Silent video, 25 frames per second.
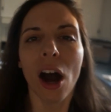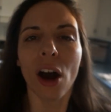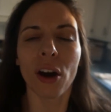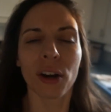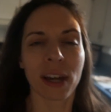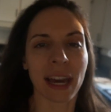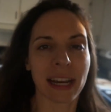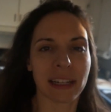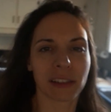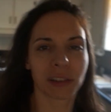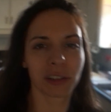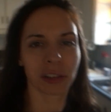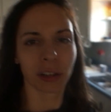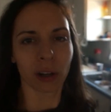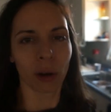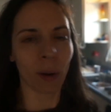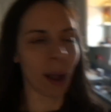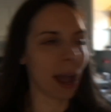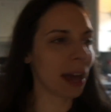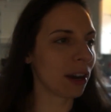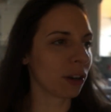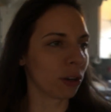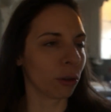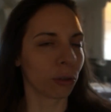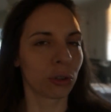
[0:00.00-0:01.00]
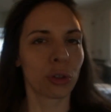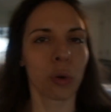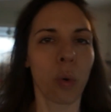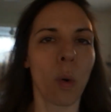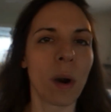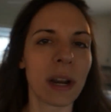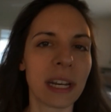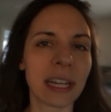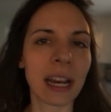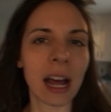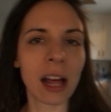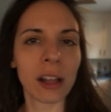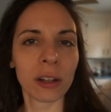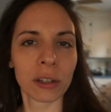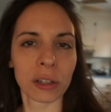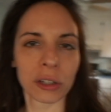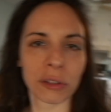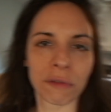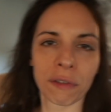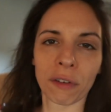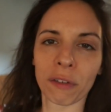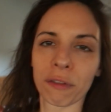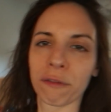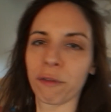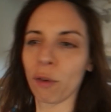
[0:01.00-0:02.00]
Okay, so I don't know, $20
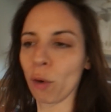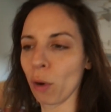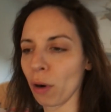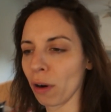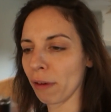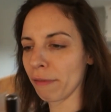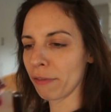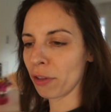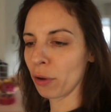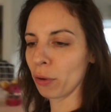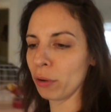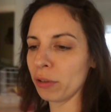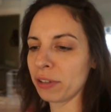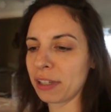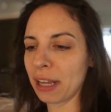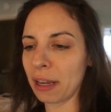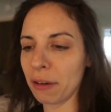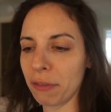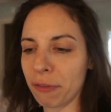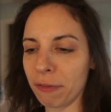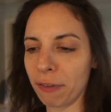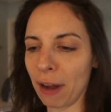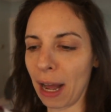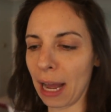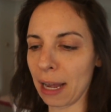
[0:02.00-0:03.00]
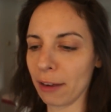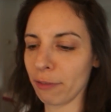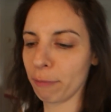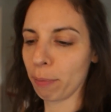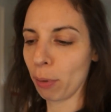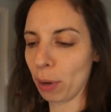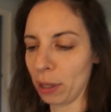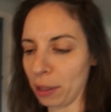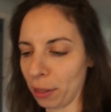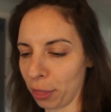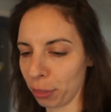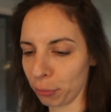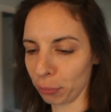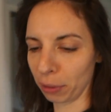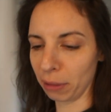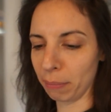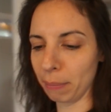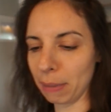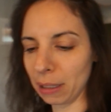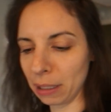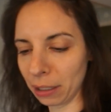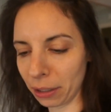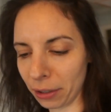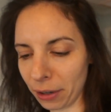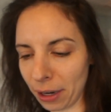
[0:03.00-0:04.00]
for four of those at 5.3
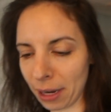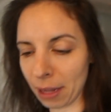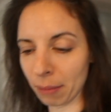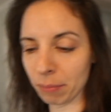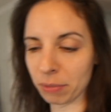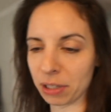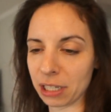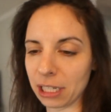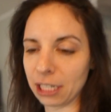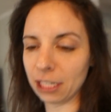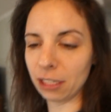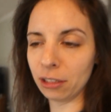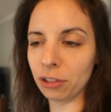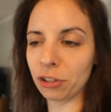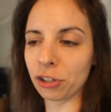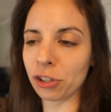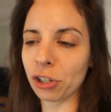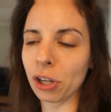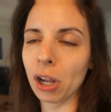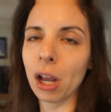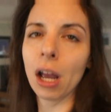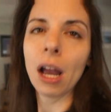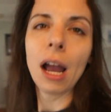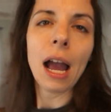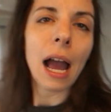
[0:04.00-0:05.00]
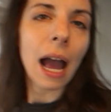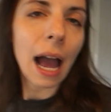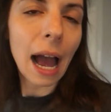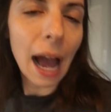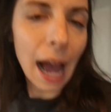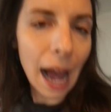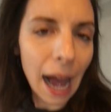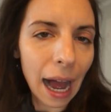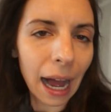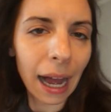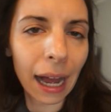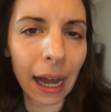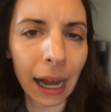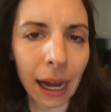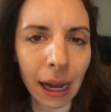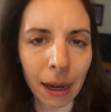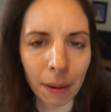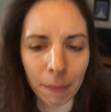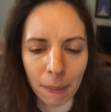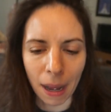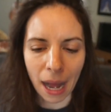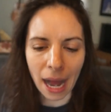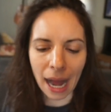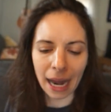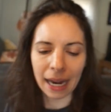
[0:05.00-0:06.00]
milligrams each.
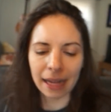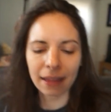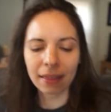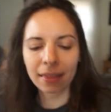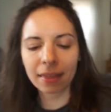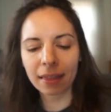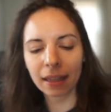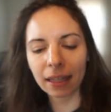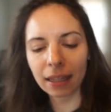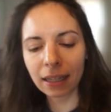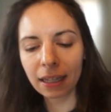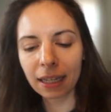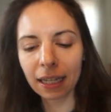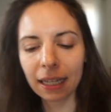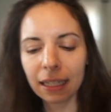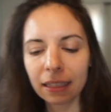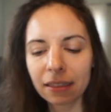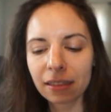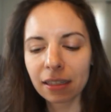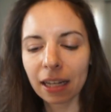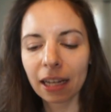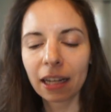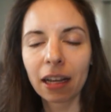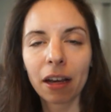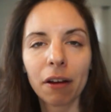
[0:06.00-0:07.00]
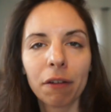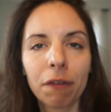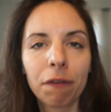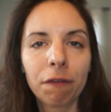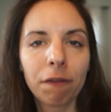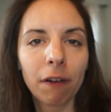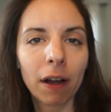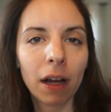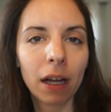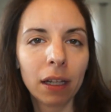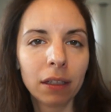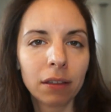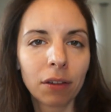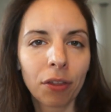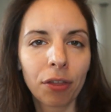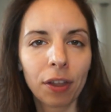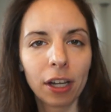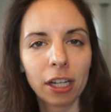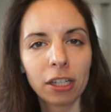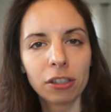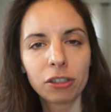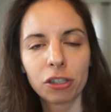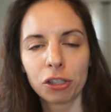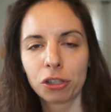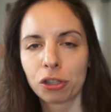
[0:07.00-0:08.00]
I think it's like a fun
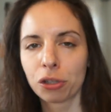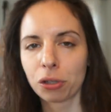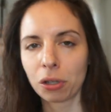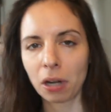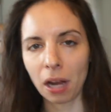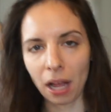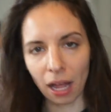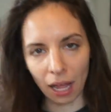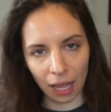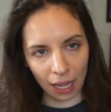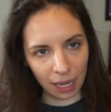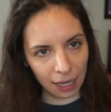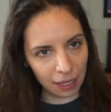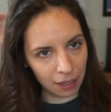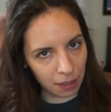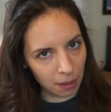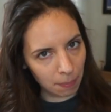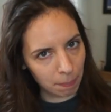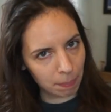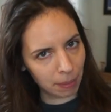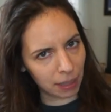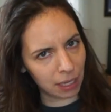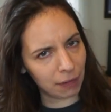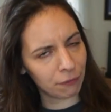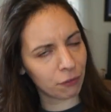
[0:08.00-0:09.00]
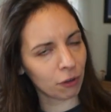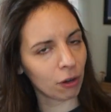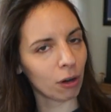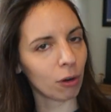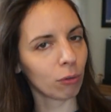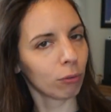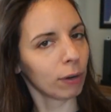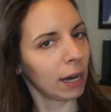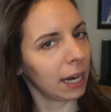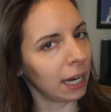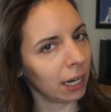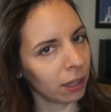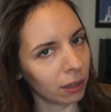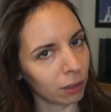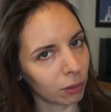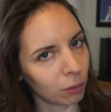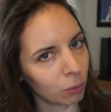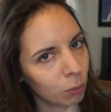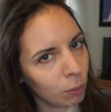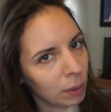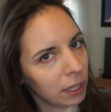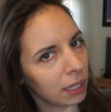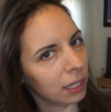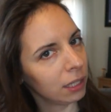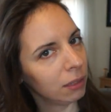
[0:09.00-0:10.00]
thing to try, but if you're a regular
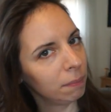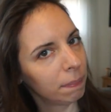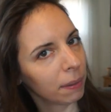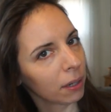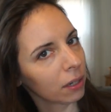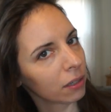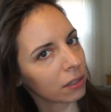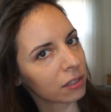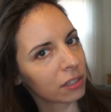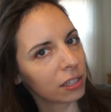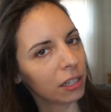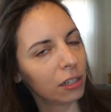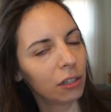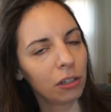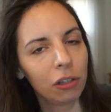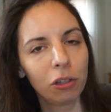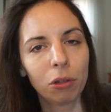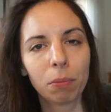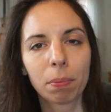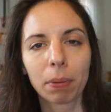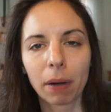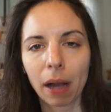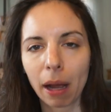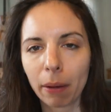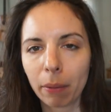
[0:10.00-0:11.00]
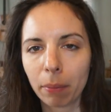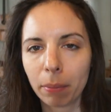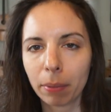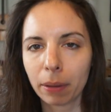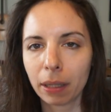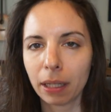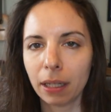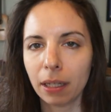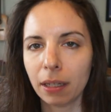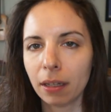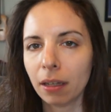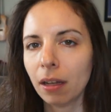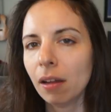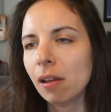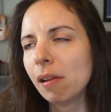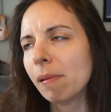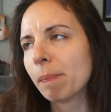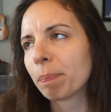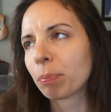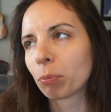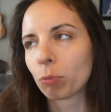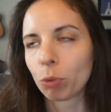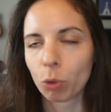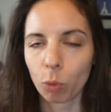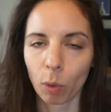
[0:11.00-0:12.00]
weed person, you probably
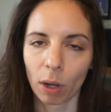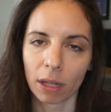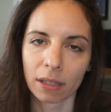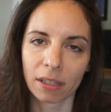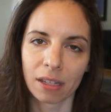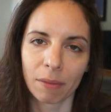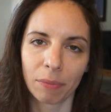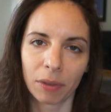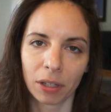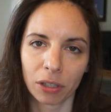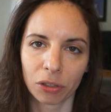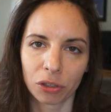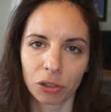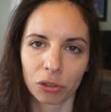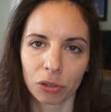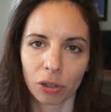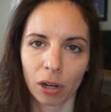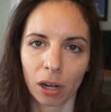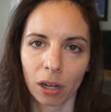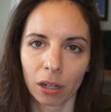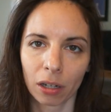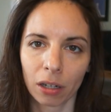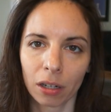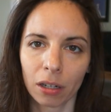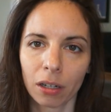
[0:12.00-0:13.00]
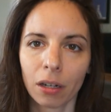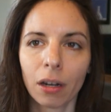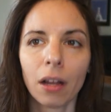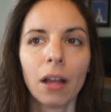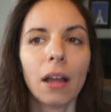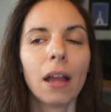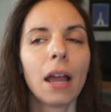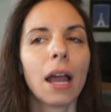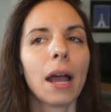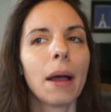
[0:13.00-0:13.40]
would want something stronger.